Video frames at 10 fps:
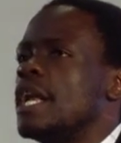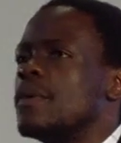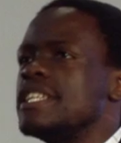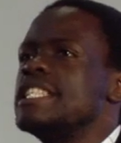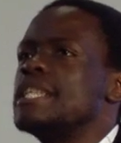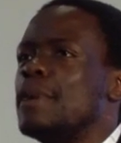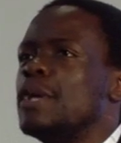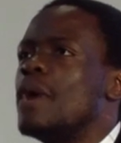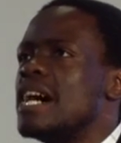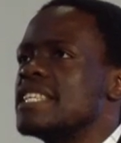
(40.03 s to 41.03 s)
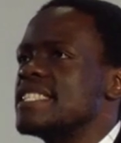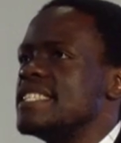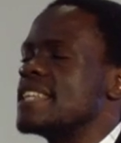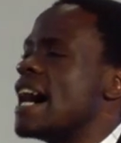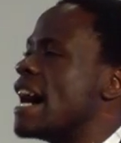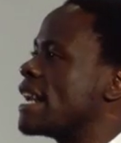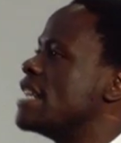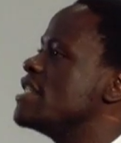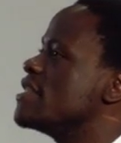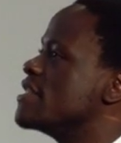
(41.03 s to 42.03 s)
Now, these amino acids are
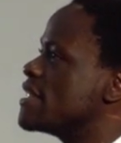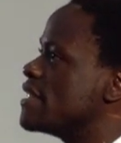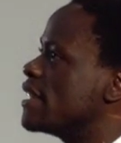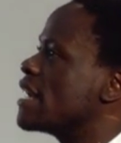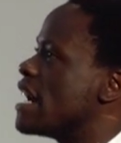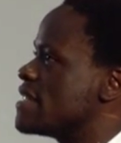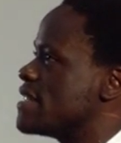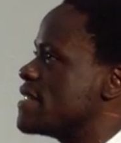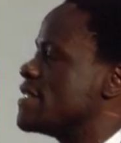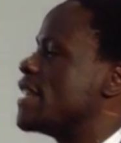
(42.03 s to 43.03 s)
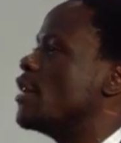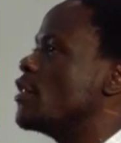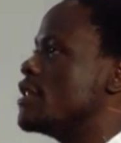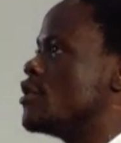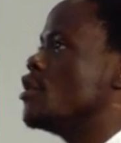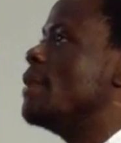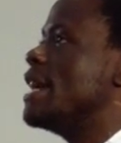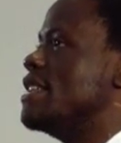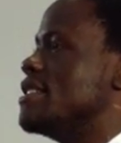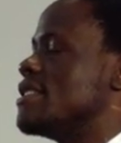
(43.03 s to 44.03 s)
arranged in certain clusters that are known as
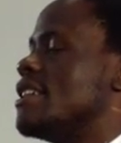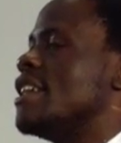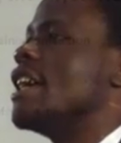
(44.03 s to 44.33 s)
domains.